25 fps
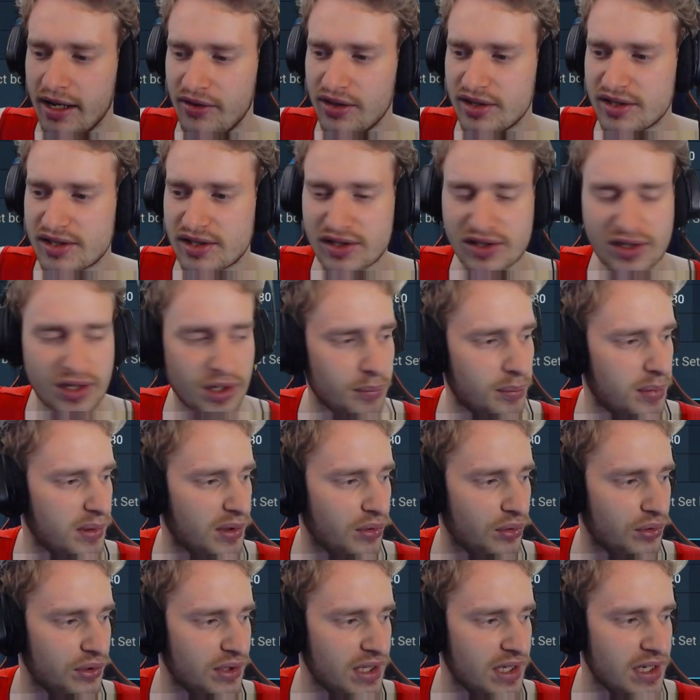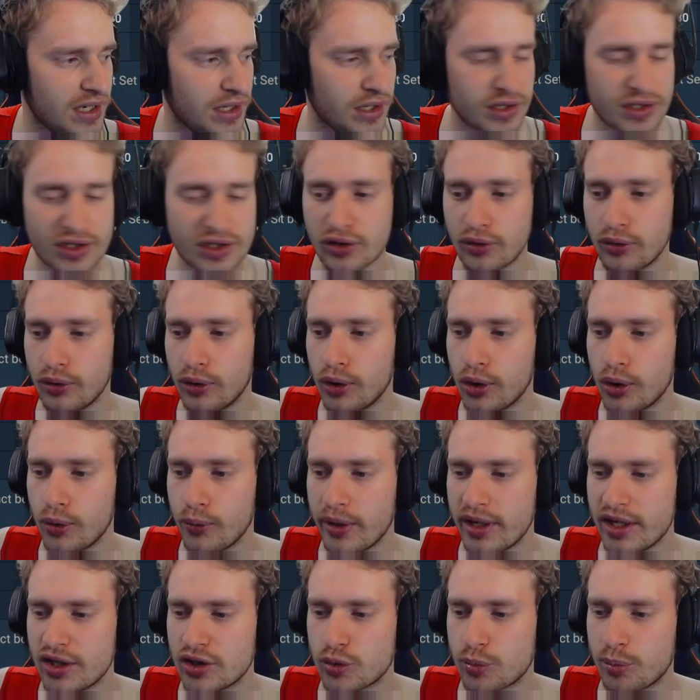This is her build here, so low
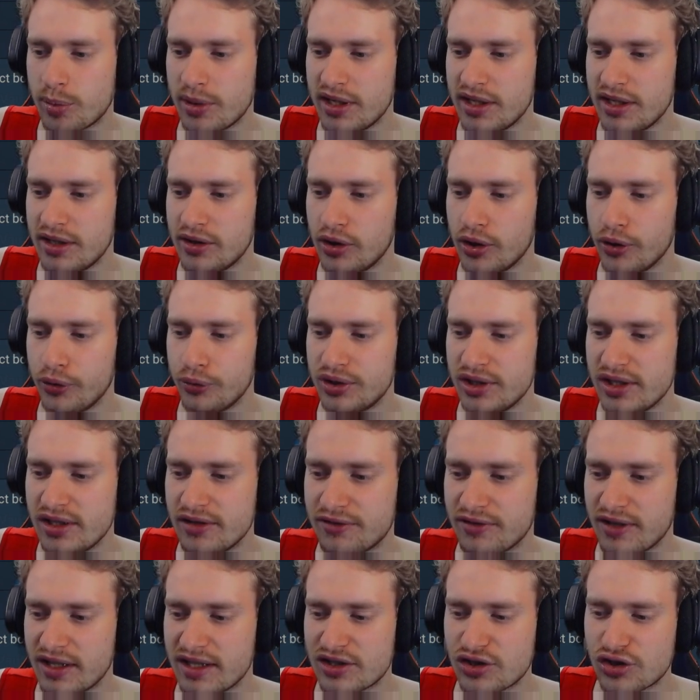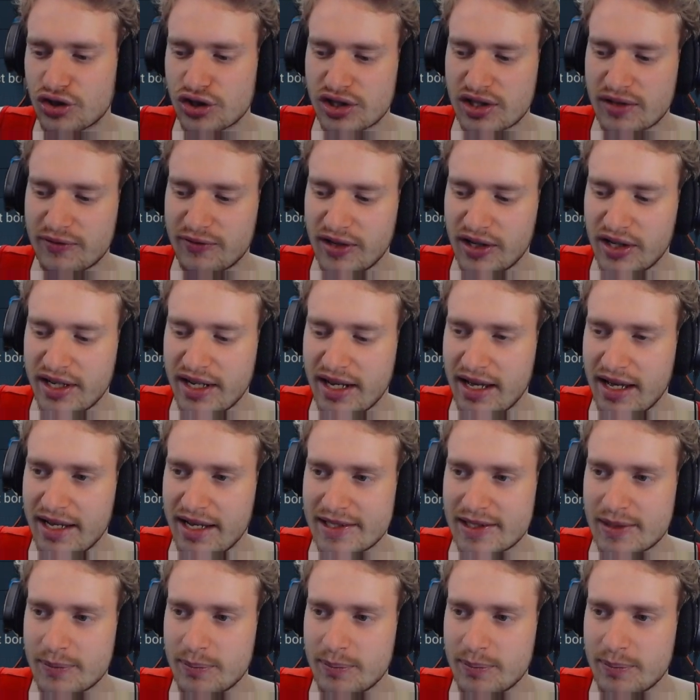HP, low defense, just very high